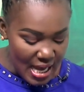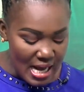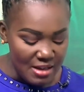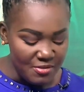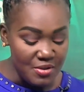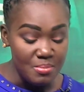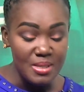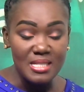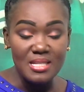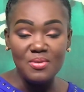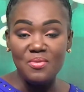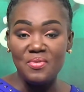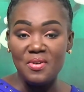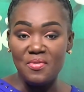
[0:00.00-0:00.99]
Afe
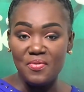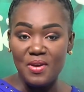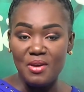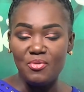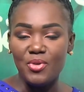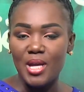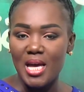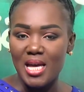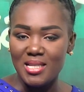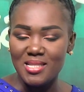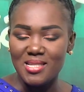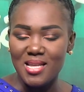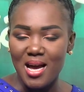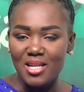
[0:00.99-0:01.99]
mitimi fe free
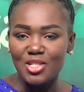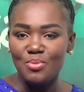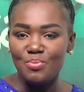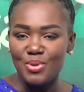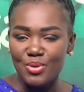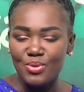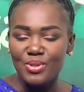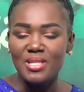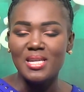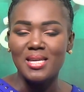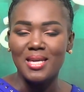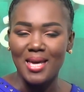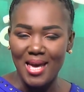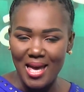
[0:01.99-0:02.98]
S Nash Beauty
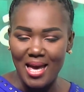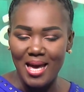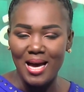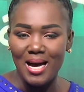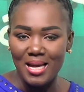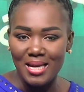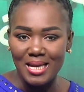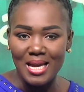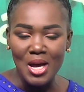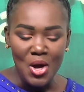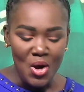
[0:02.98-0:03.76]
Care. Ali.